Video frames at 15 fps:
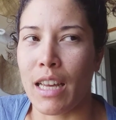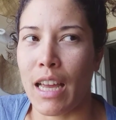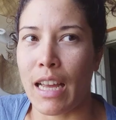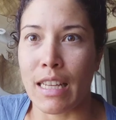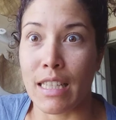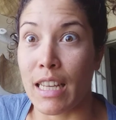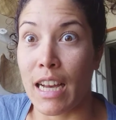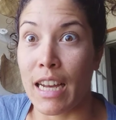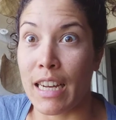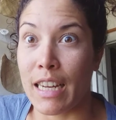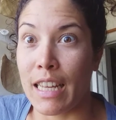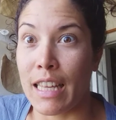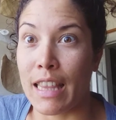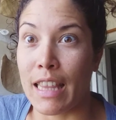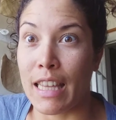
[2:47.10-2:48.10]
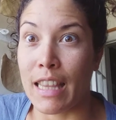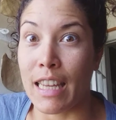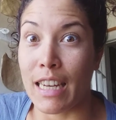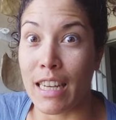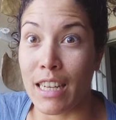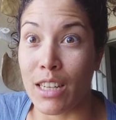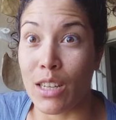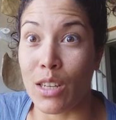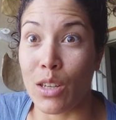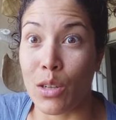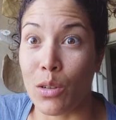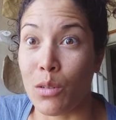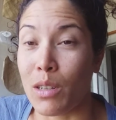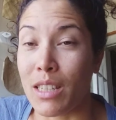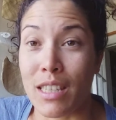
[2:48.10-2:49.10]
anxiety that they need to
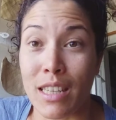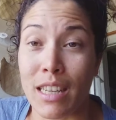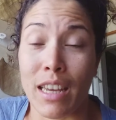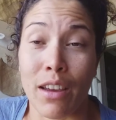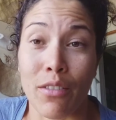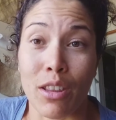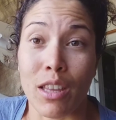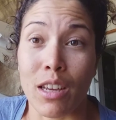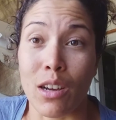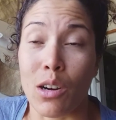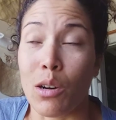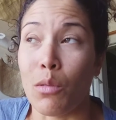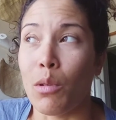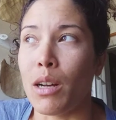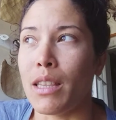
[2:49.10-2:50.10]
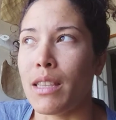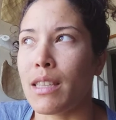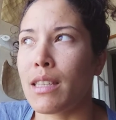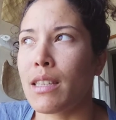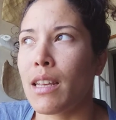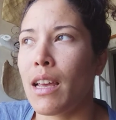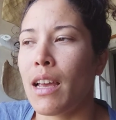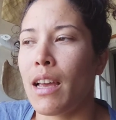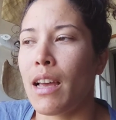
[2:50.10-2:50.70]
do and see everything all at once.